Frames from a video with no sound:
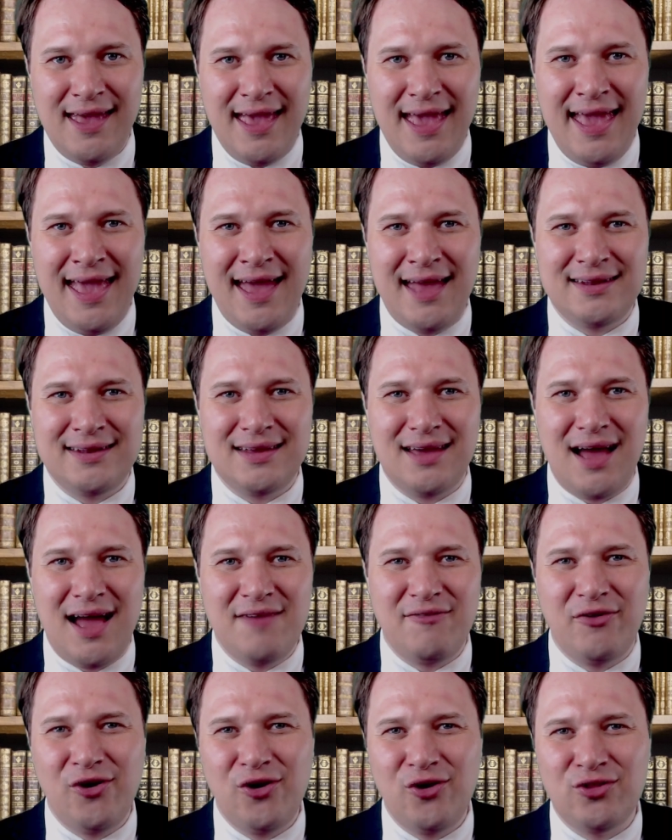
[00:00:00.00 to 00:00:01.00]
And
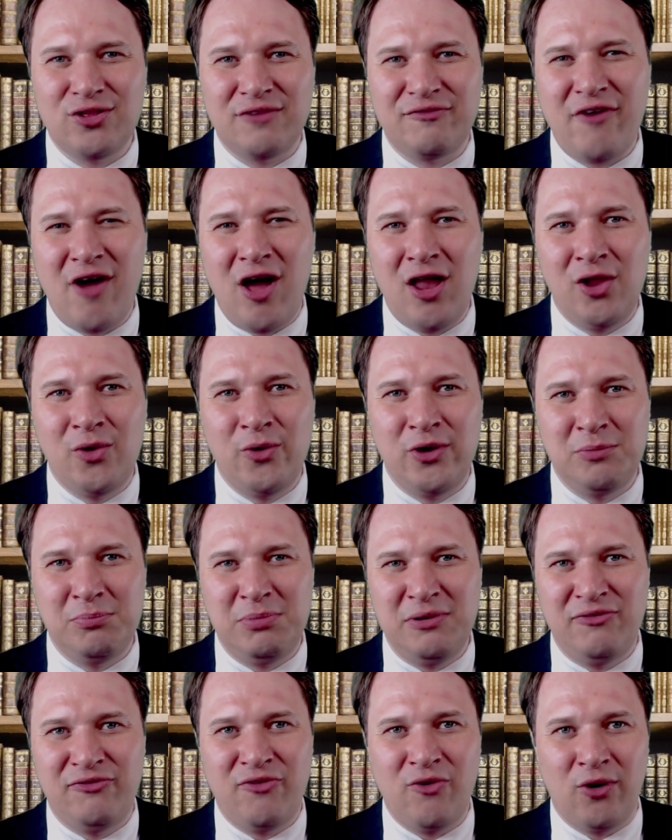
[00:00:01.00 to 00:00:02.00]
I've heard the following
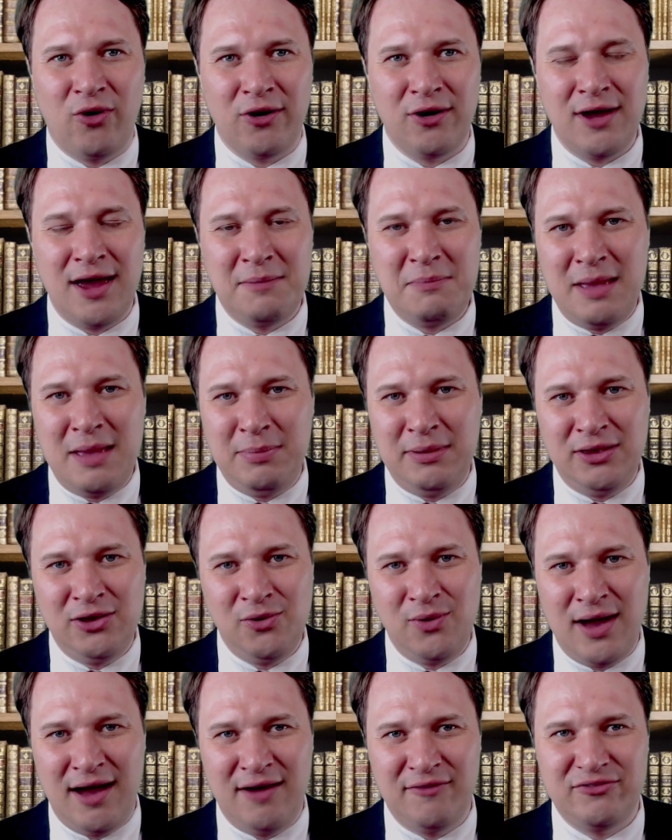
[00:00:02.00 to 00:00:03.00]
before, and maybe
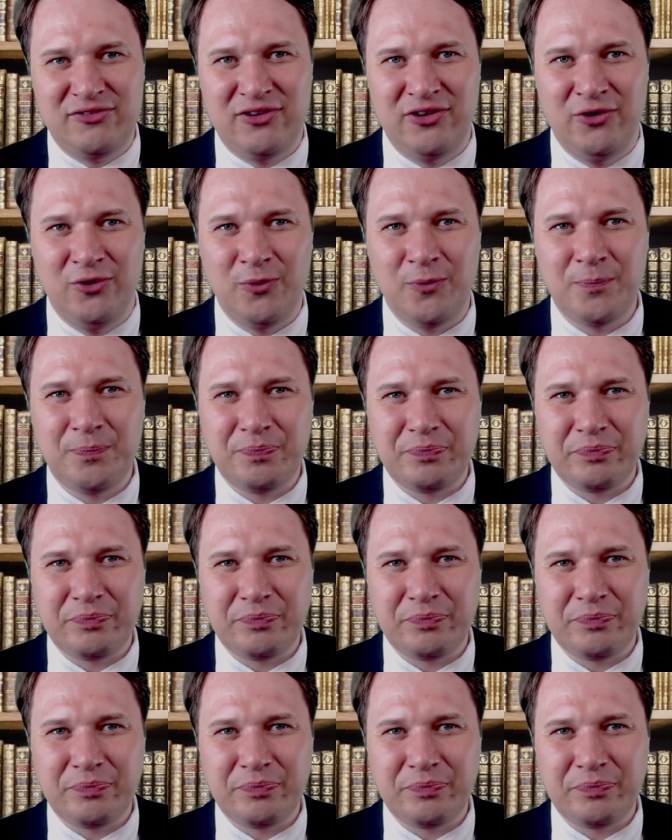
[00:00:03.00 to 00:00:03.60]
you have too.